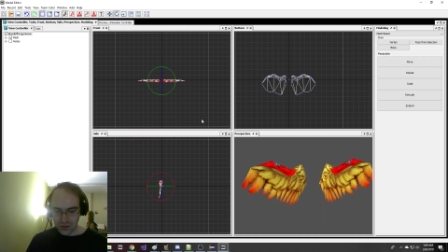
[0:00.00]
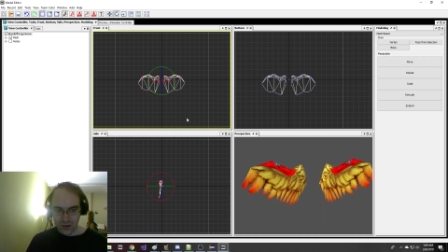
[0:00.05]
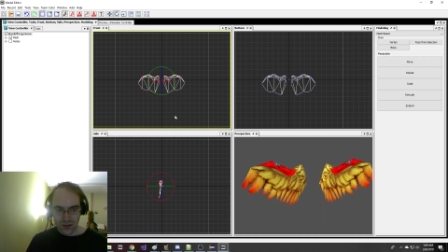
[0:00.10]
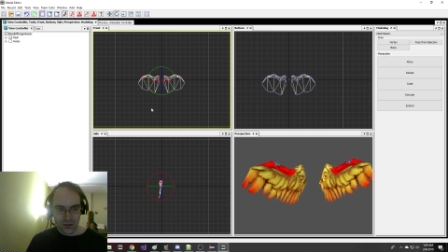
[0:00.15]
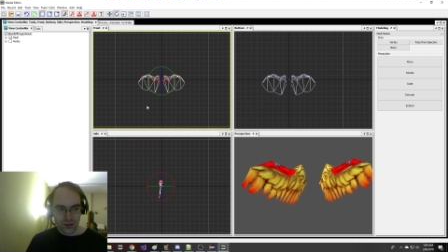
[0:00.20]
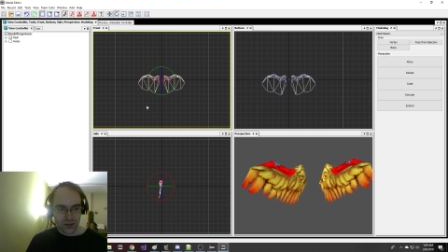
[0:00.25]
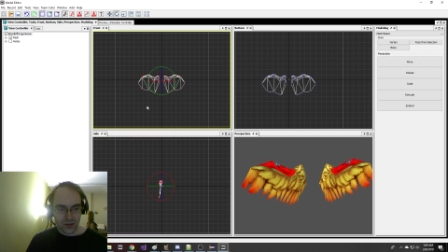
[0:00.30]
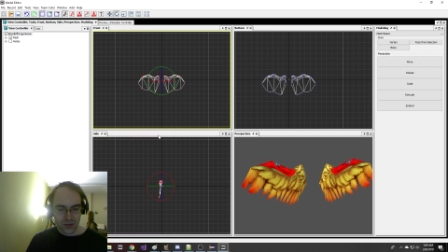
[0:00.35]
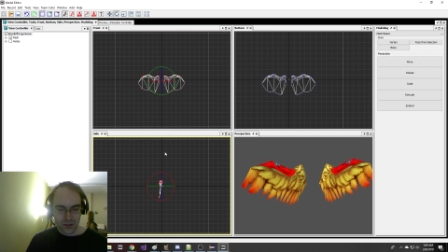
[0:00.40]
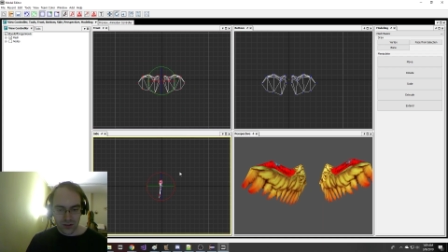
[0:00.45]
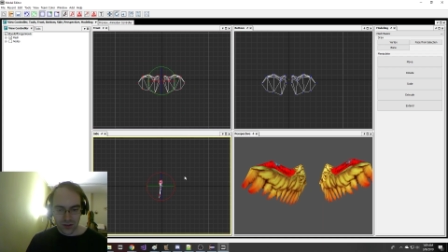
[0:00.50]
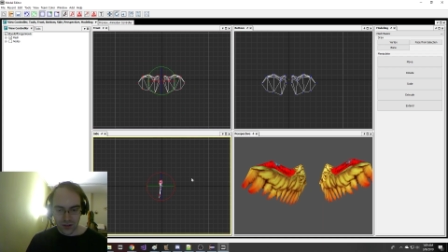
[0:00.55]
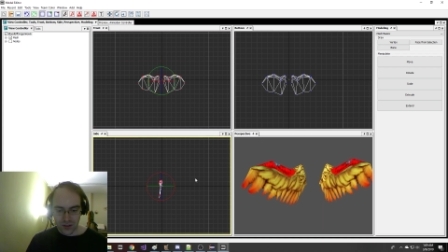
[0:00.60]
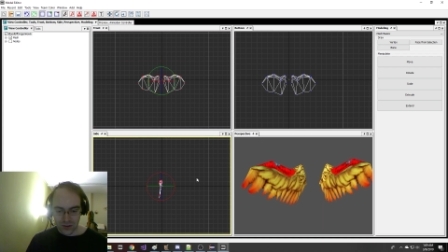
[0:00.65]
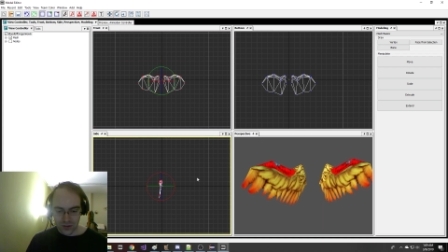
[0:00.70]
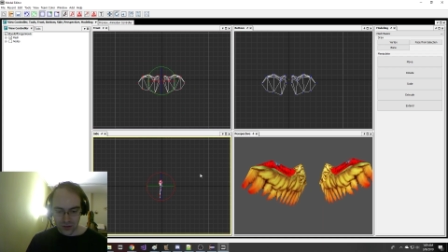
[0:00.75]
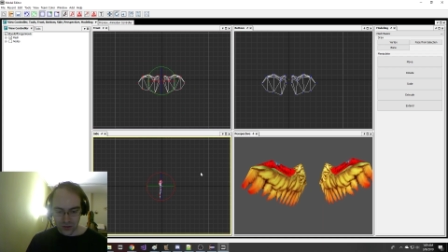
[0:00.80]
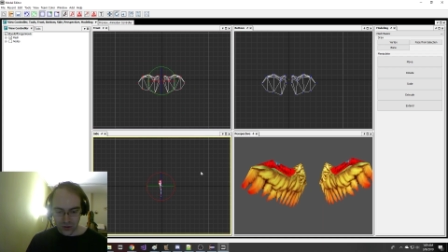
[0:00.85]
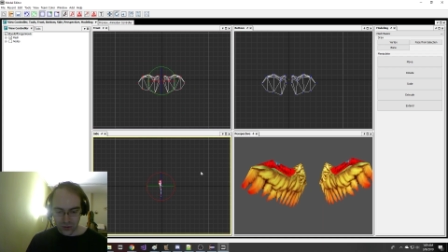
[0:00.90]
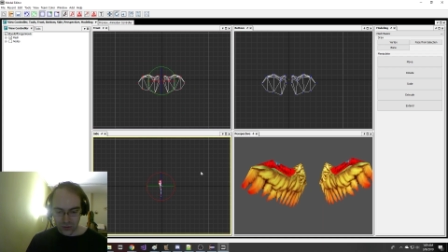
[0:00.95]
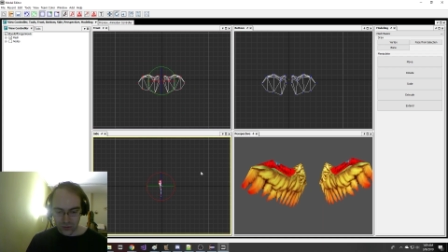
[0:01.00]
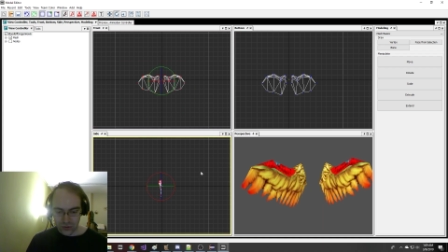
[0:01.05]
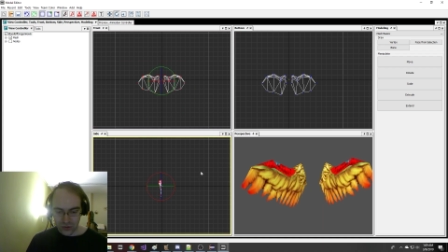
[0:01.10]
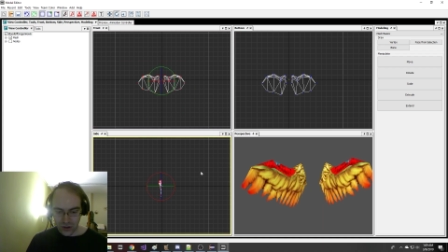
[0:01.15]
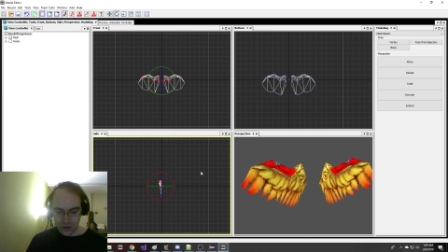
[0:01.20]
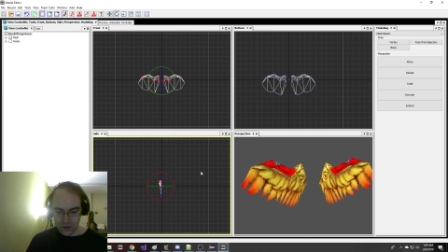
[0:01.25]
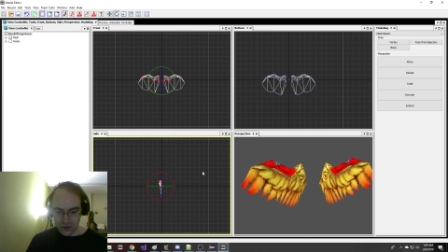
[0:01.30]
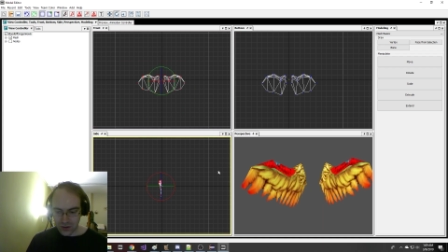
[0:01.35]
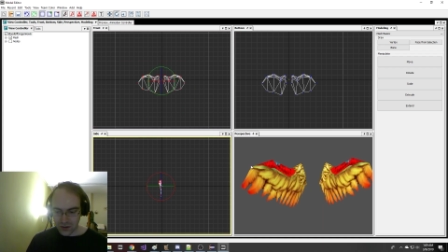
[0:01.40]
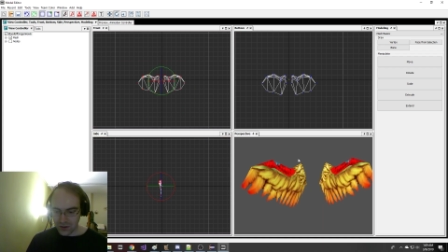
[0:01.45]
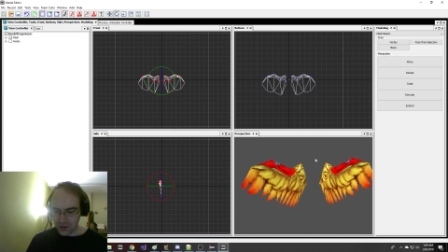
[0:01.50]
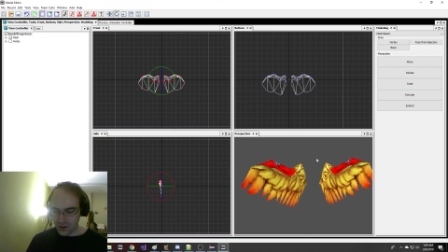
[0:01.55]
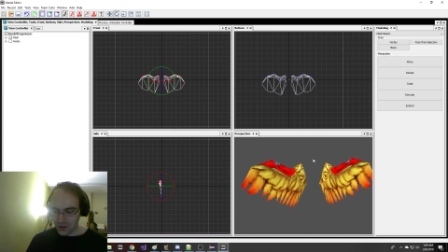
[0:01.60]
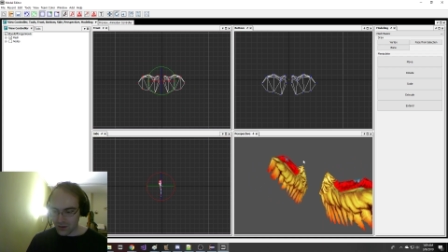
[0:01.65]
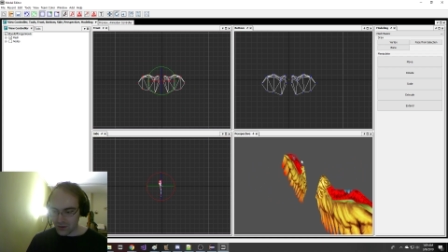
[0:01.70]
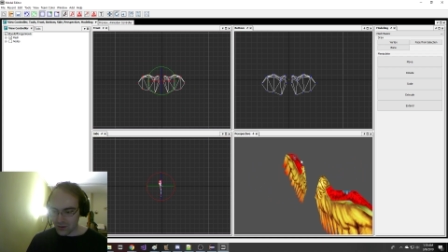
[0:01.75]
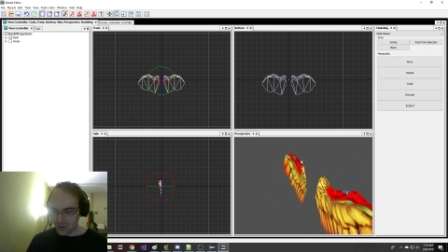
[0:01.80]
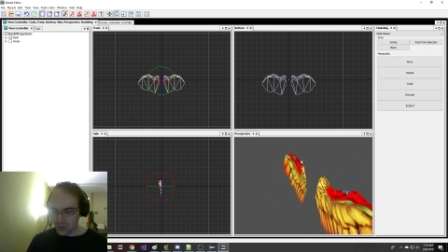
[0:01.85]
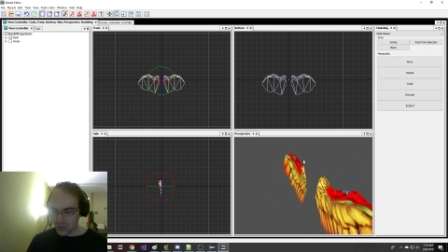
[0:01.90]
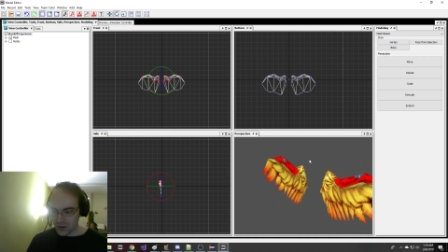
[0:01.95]
Let's see. So generally, that
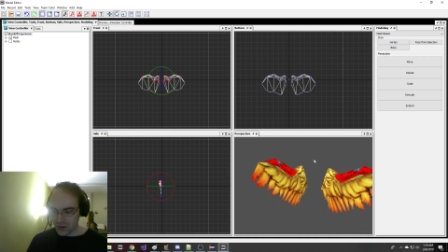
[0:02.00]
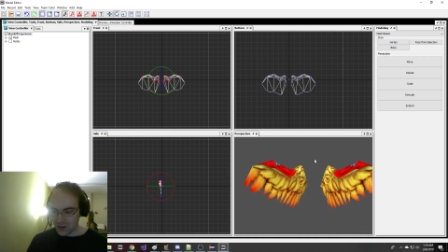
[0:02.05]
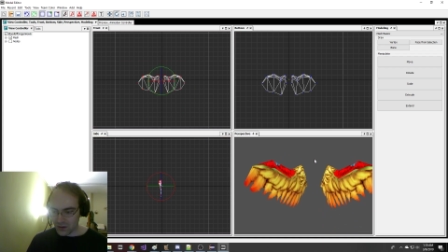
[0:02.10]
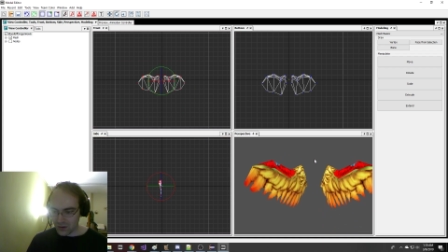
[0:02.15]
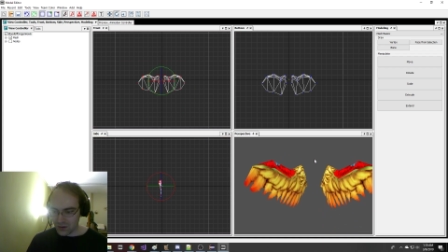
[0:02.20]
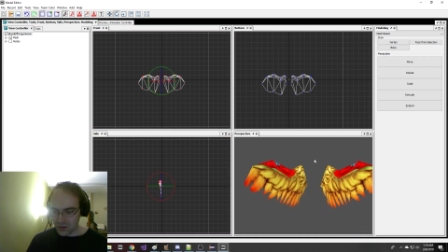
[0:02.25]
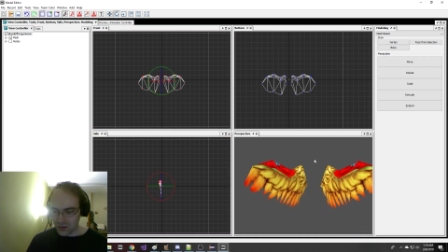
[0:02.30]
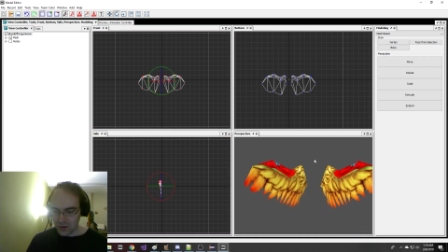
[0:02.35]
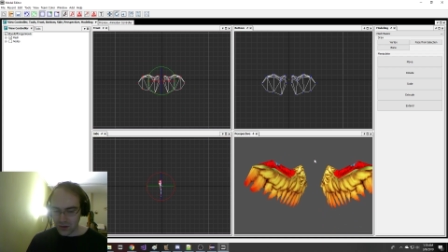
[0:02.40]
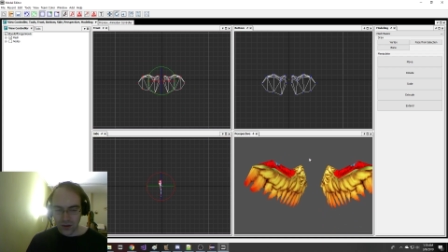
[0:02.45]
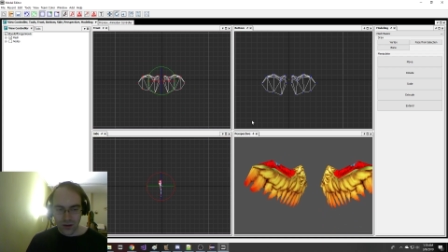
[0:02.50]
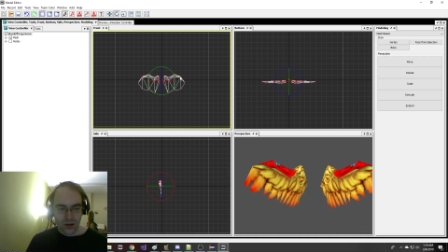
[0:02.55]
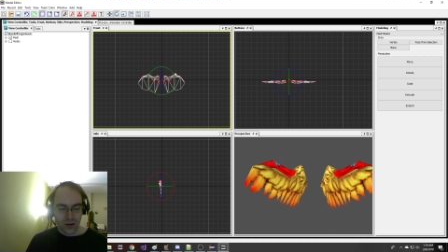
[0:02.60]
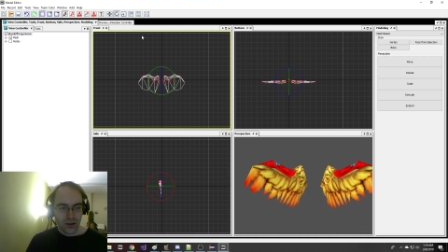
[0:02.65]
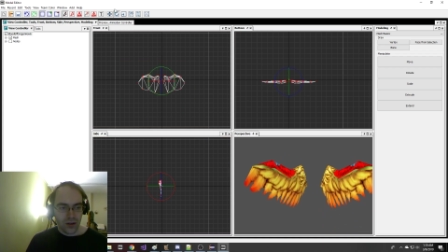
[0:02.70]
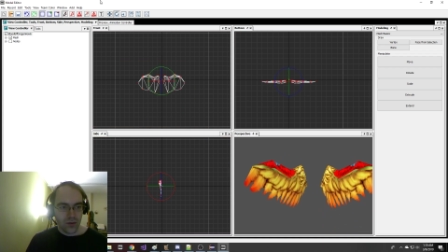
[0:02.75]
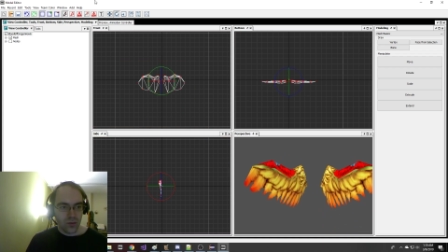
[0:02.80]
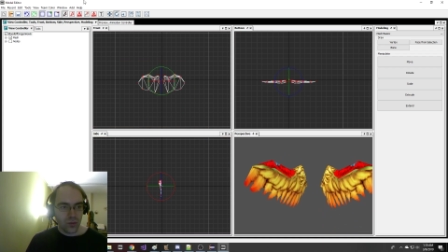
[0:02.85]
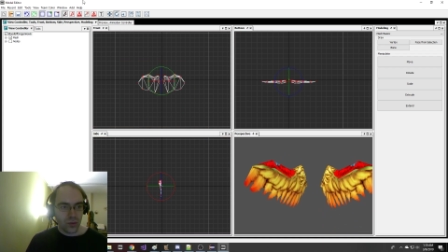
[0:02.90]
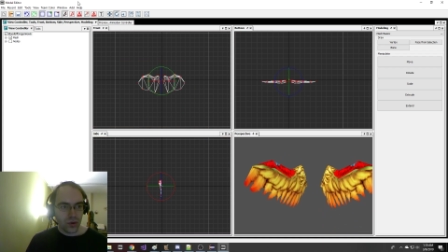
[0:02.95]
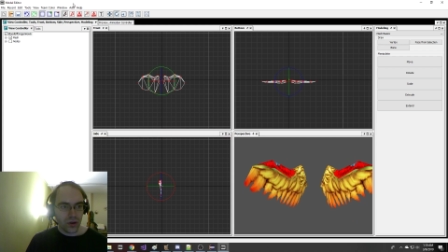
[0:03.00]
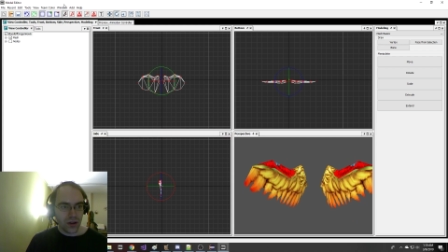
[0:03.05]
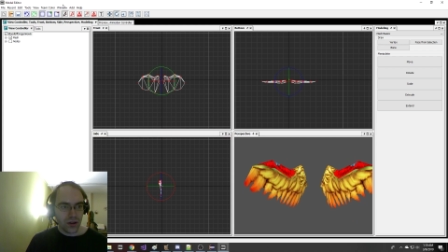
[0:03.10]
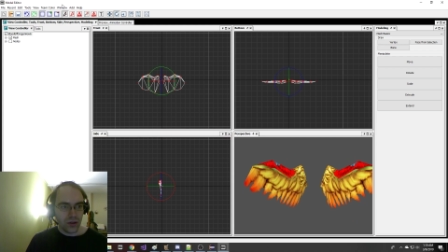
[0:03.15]
ought to be pretty